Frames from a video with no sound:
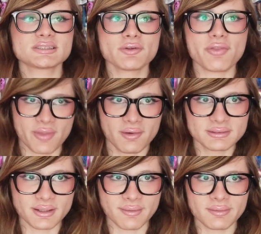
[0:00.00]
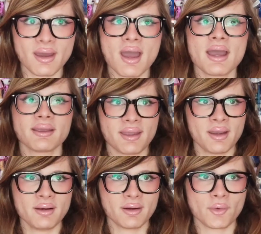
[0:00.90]
2000,
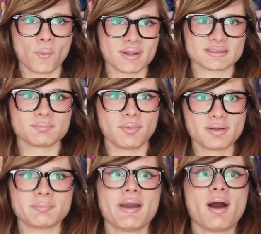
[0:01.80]
Kenner was bought by